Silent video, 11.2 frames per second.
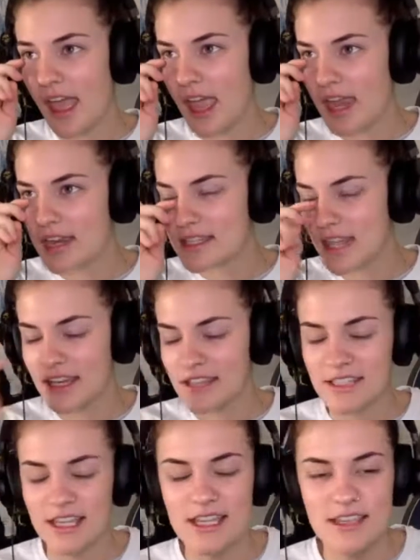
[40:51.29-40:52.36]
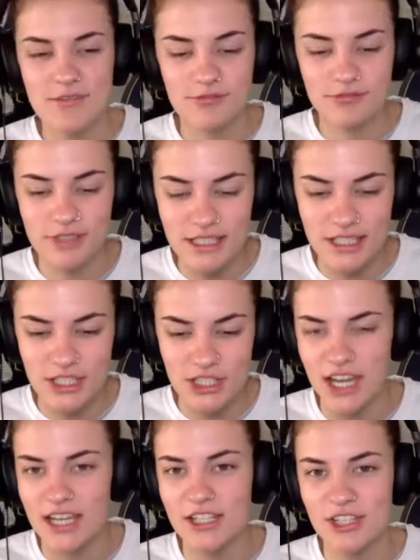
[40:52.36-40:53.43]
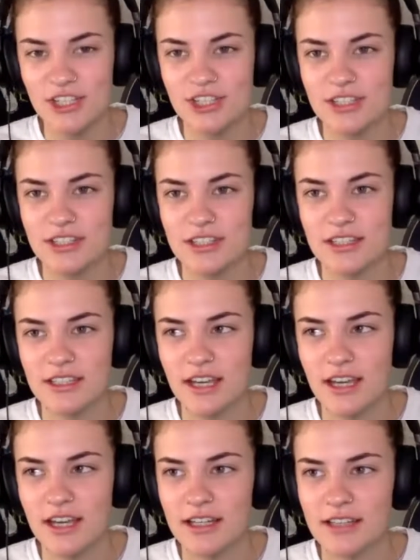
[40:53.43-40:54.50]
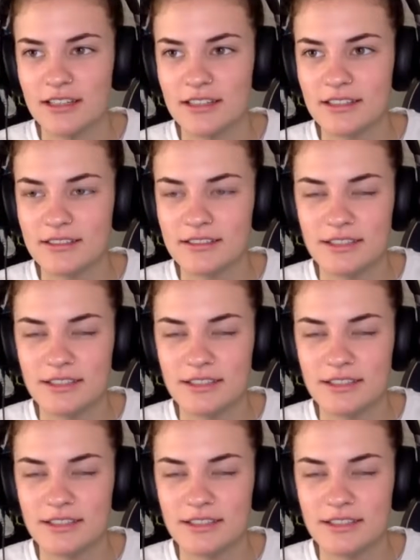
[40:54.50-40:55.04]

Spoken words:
and he really changed the